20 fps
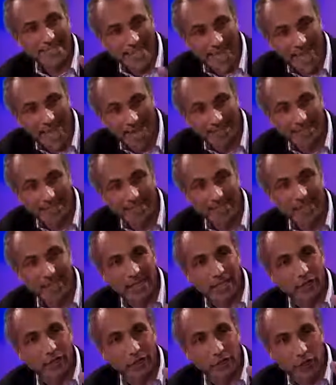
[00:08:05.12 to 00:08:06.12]
This
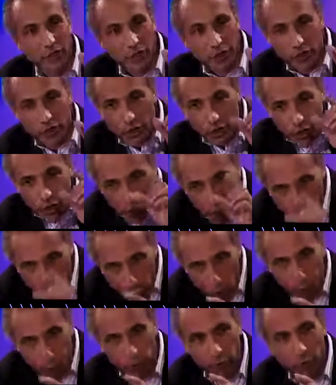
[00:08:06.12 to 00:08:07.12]
ride is about to
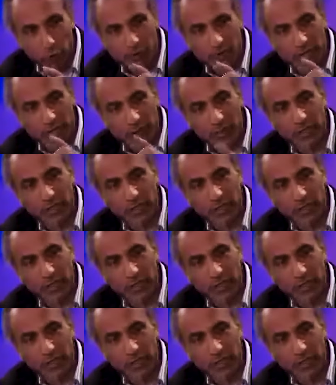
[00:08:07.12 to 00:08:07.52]
get bumpy.